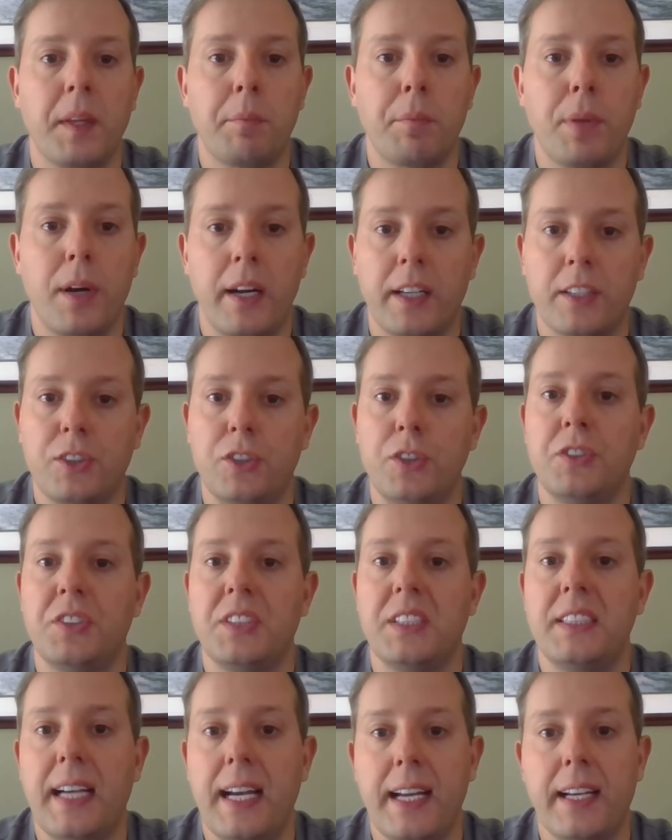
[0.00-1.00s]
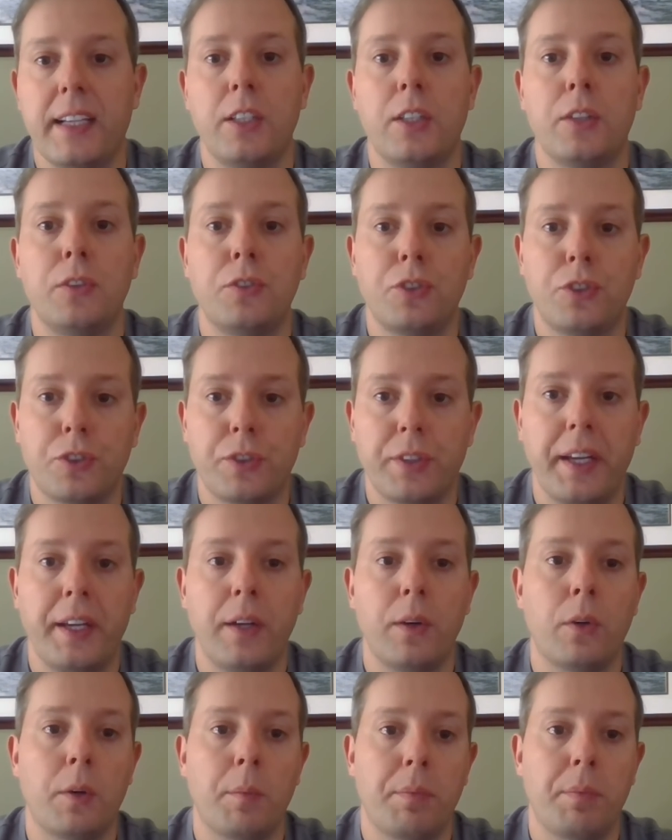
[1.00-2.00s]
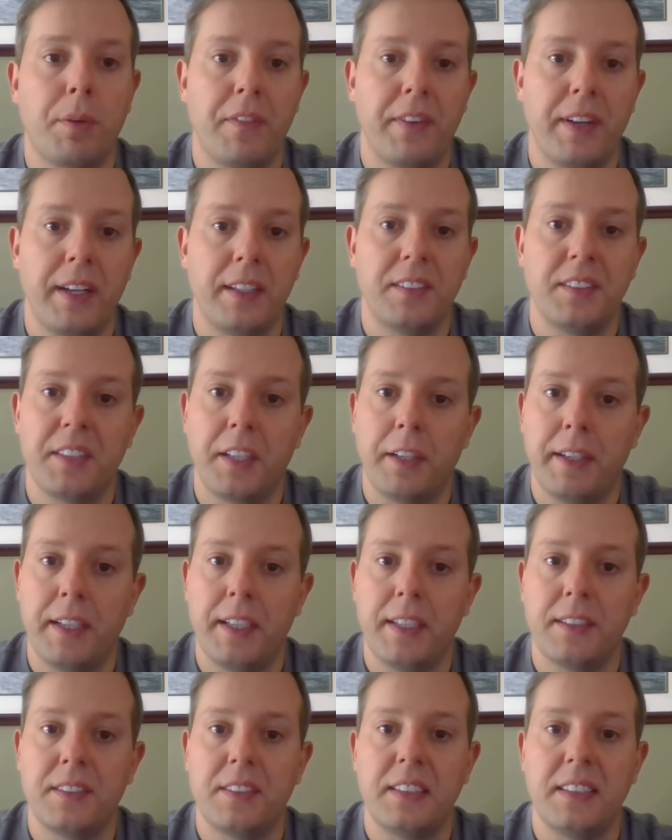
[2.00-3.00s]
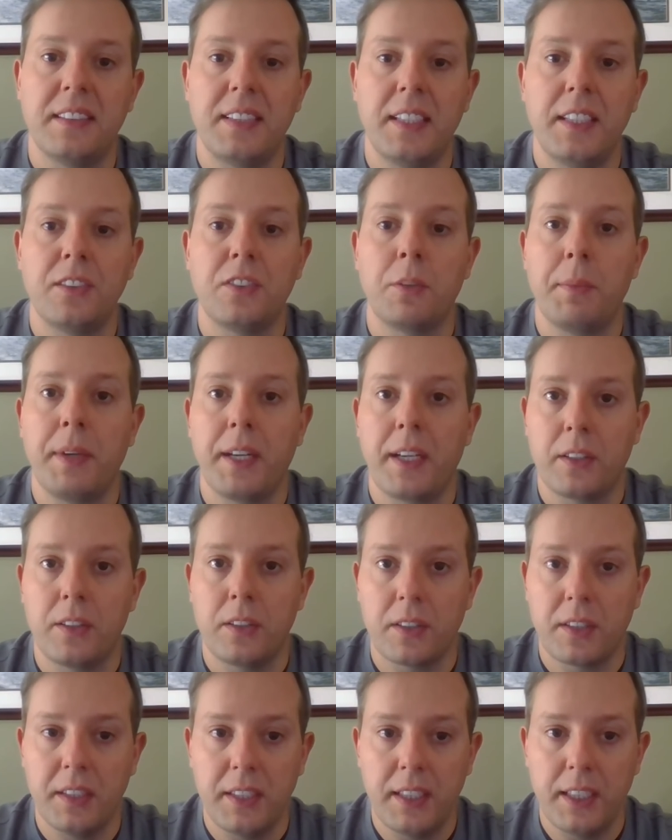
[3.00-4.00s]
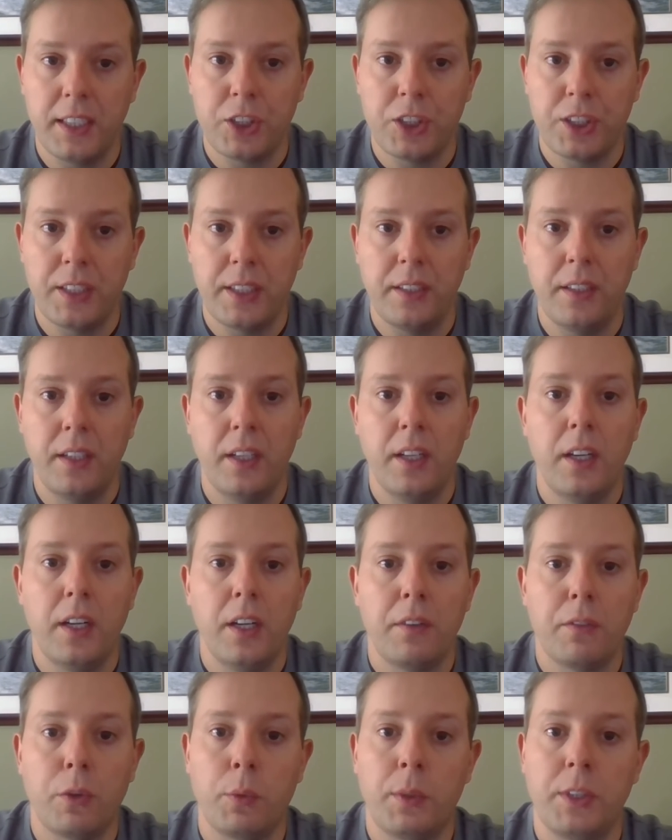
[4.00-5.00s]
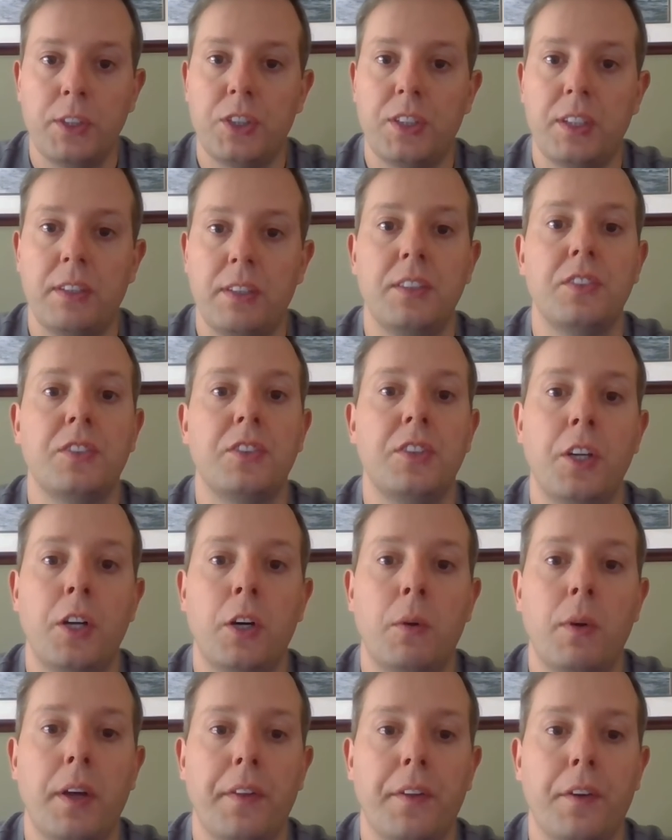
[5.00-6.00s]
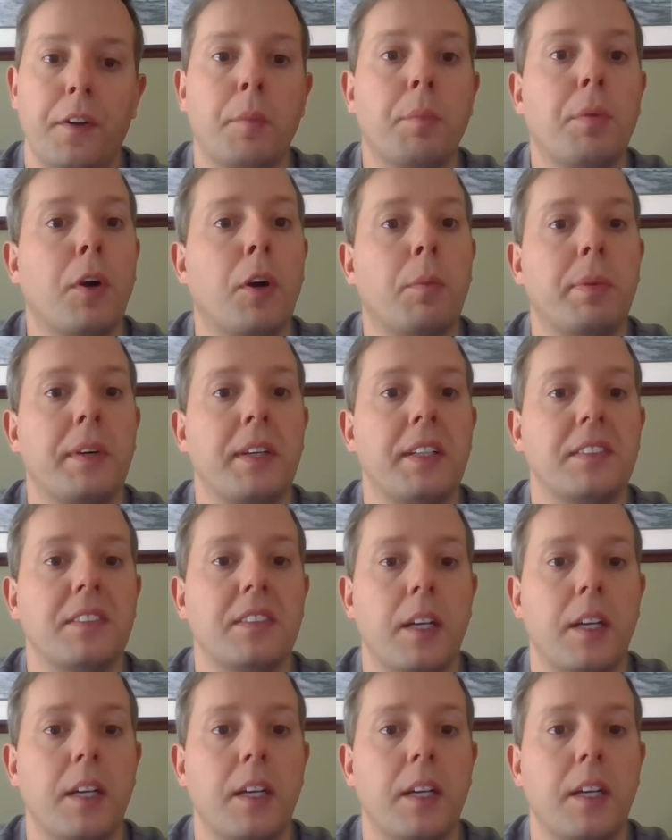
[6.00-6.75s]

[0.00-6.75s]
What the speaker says: products used to diagnose, treat, or prevent a serious disease or medical condition for which there is no other appropriate